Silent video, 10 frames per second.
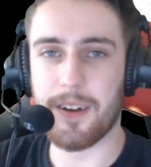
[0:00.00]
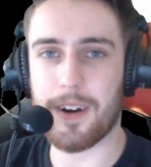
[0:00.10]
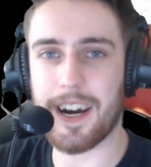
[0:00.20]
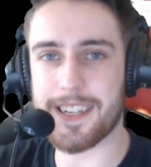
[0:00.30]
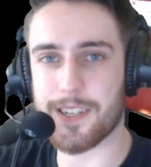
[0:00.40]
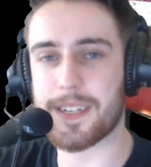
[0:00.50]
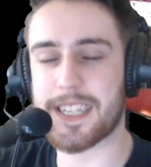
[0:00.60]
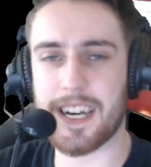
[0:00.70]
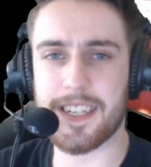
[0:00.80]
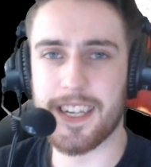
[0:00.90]
But as always,
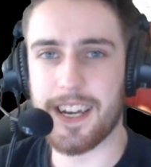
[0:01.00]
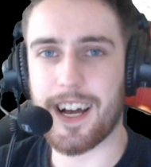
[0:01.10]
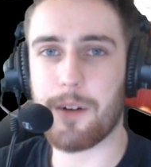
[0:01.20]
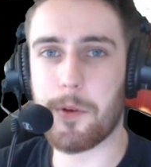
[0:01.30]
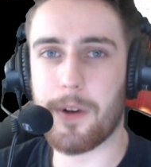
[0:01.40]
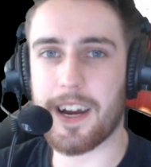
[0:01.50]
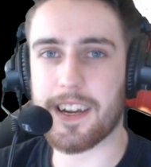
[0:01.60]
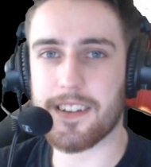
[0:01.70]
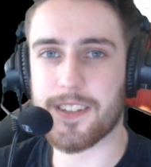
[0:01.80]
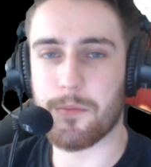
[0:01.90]
guys, I'll be
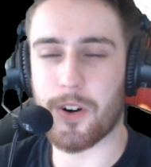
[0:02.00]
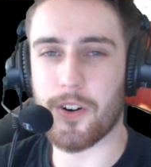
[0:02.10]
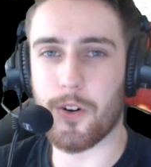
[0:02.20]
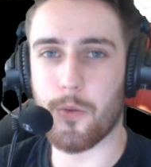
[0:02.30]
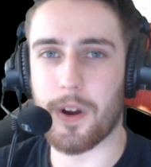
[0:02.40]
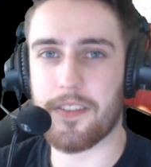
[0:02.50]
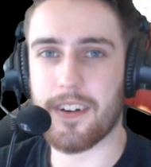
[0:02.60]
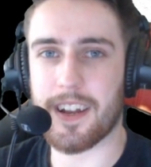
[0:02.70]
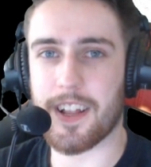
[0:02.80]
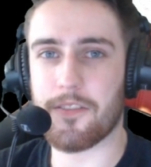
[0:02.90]
back tomorrow with
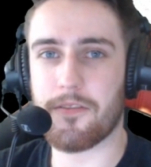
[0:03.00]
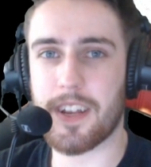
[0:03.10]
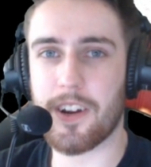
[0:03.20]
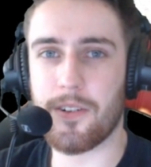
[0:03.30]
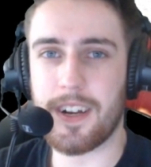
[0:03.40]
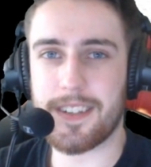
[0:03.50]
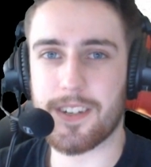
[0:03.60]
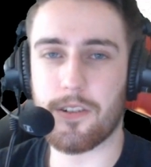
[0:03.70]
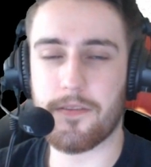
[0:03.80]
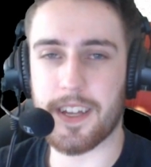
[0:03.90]
another video.
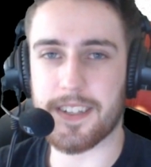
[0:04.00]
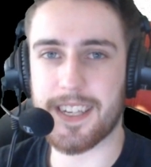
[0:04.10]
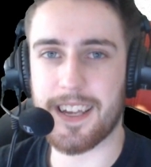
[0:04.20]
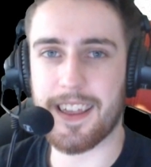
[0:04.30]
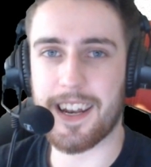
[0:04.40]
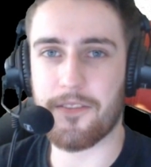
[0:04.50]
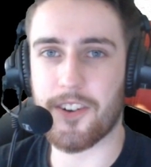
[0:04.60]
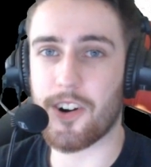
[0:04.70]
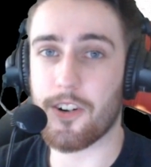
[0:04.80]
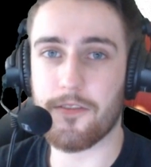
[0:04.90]
So hopefully I'll see you then. If
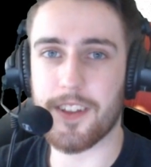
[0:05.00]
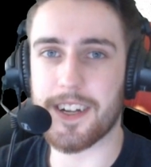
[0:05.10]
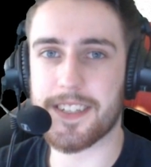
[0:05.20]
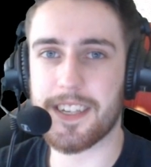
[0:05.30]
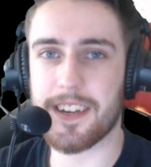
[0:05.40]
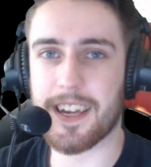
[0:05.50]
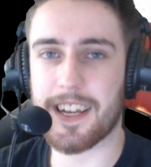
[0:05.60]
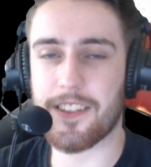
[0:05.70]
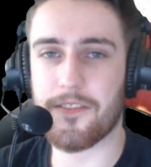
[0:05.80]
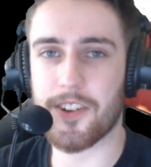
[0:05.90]
not, hopefully I'll see you
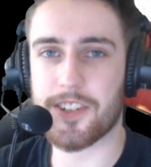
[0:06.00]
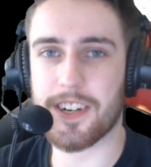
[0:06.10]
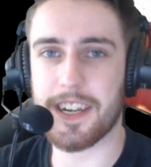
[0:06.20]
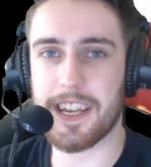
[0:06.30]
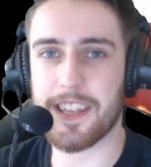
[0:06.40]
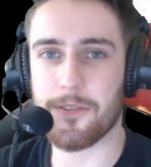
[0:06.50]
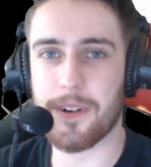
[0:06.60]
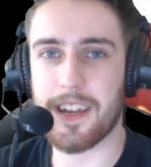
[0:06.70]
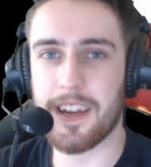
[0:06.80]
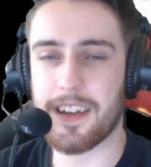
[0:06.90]
again in the future. Either
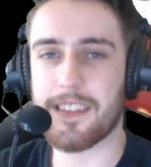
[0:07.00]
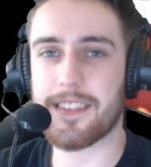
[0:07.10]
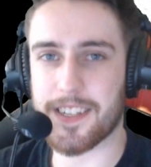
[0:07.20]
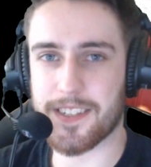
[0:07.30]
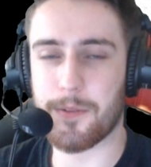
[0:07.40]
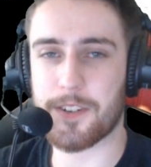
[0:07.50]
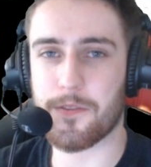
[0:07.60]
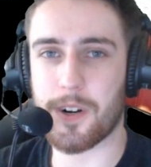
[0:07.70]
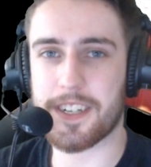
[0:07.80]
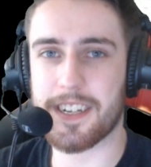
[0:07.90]
way, thanks so much
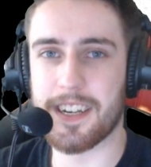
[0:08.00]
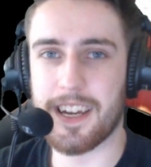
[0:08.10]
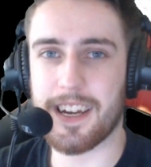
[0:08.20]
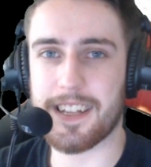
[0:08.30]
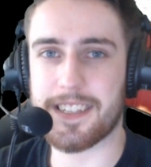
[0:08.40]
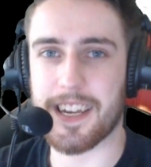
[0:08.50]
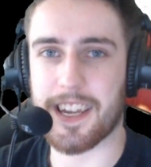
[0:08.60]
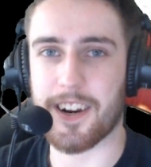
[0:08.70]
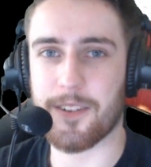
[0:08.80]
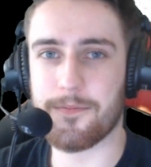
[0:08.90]
for watching and take
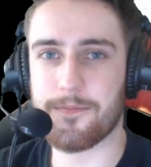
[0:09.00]
care.